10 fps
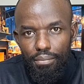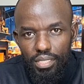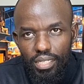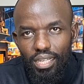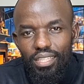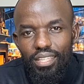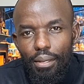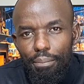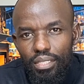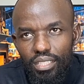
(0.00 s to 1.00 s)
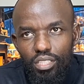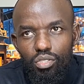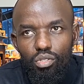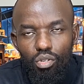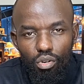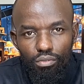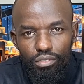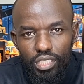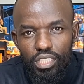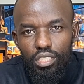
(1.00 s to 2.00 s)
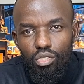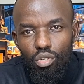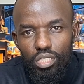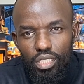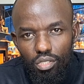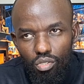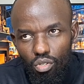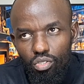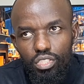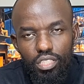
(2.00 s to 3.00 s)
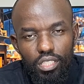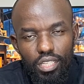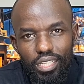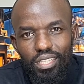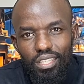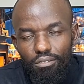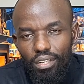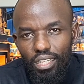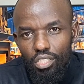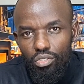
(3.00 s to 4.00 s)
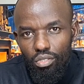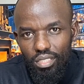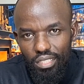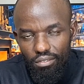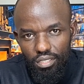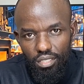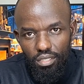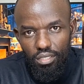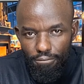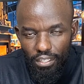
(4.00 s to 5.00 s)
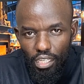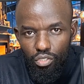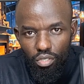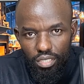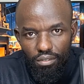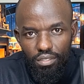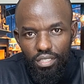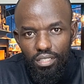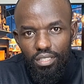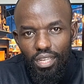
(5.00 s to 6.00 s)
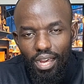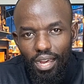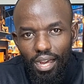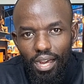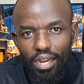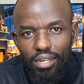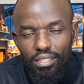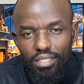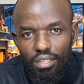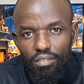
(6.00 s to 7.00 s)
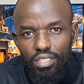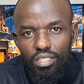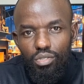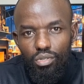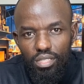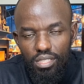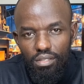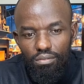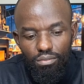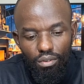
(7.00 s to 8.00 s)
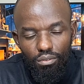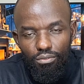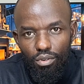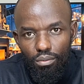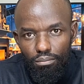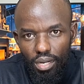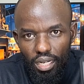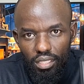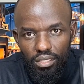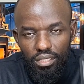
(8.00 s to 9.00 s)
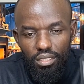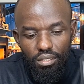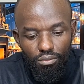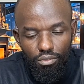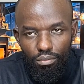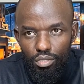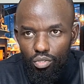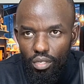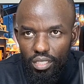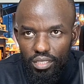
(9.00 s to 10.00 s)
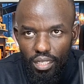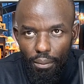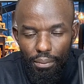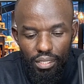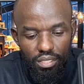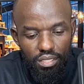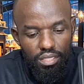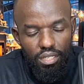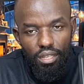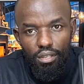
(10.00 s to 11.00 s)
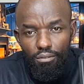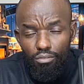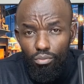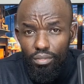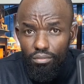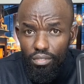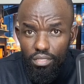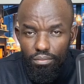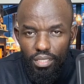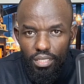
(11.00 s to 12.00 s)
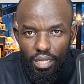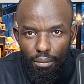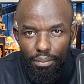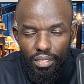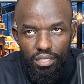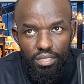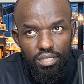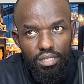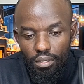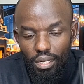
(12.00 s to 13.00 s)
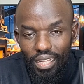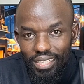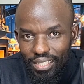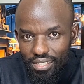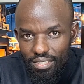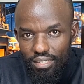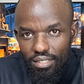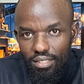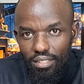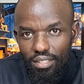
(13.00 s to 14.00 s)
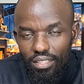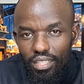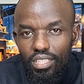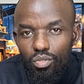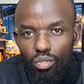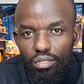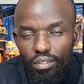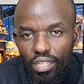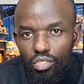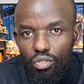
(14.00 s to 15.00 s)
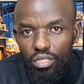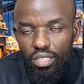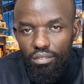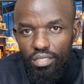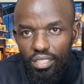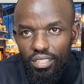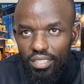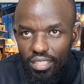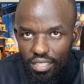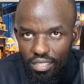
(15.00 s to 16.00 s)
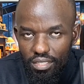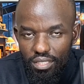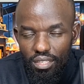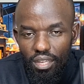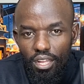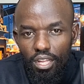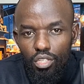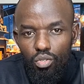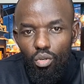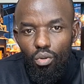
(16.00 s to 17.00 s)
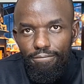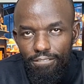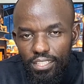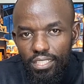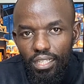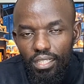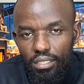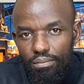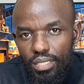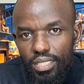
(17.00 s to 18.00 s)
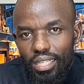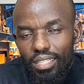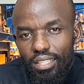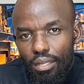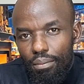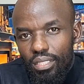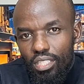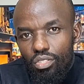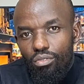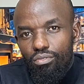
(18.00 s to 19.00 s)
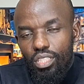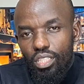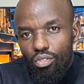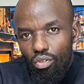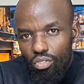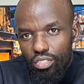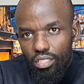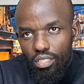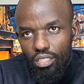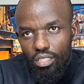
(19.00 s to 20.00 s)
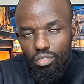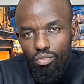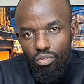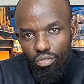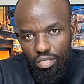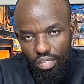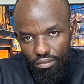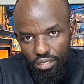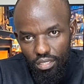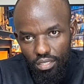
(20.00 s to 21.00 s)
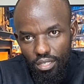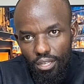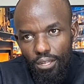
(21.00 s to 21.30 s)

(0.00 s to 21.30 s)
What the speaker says: Basically, the application of digital technology in the financial services. Financial services are the services you receive from banks, from insurance companies, from investment companies, lenders. That is what financial services is. So fintech is basically the application of technology into those services.